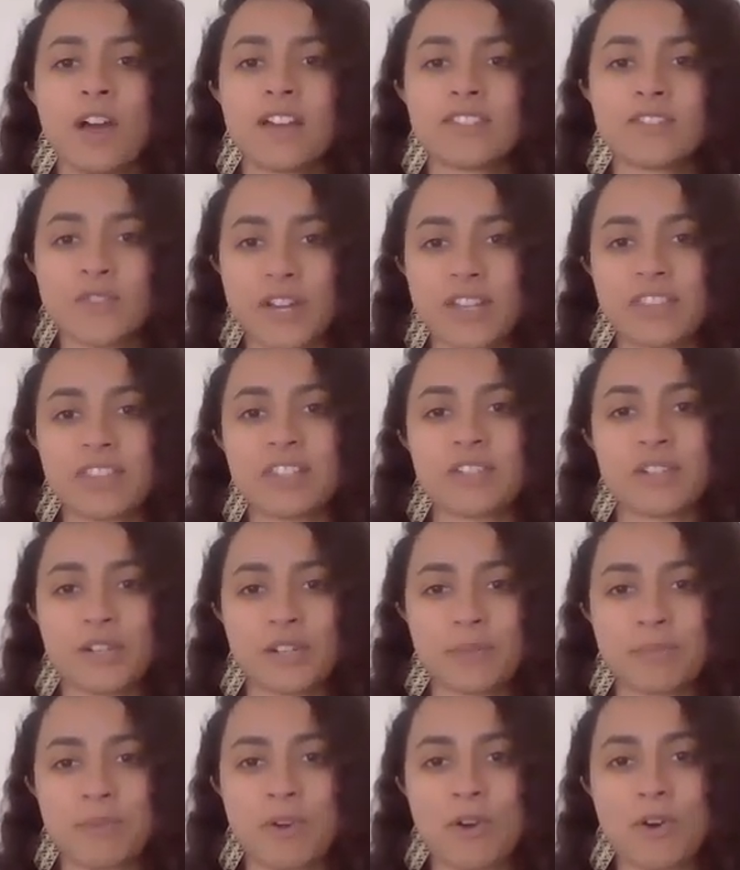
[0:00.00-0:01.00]
strengthen
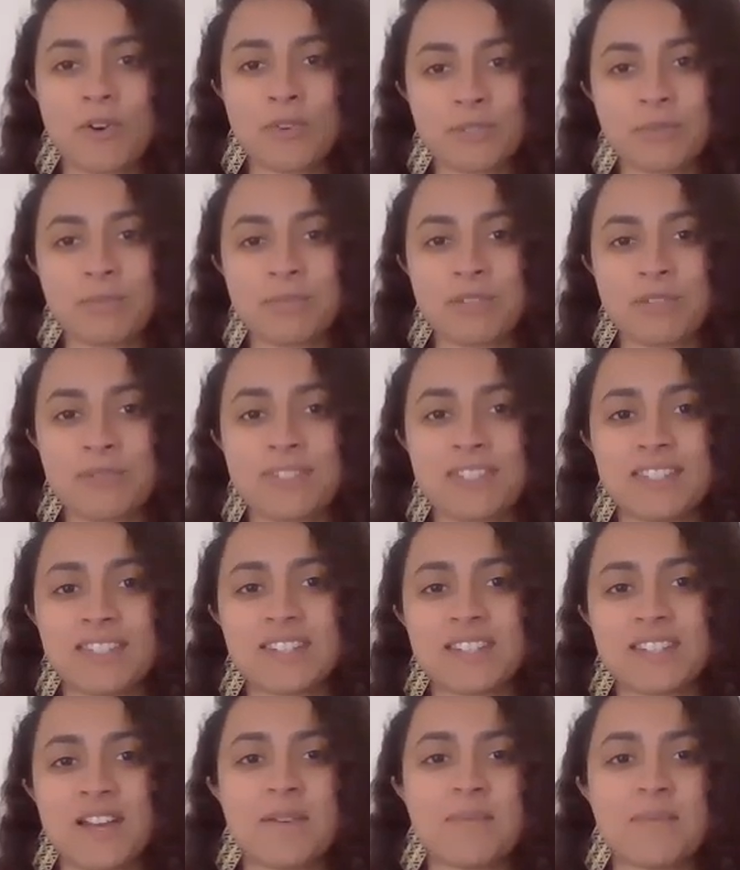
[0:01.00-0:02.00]
your own immune
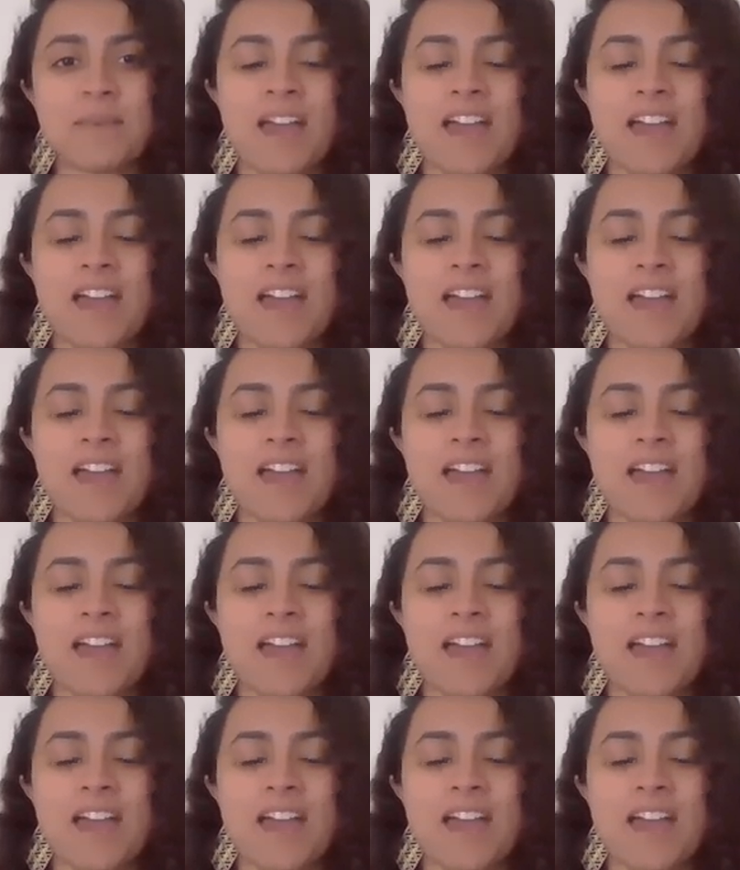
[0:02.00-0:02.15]
system.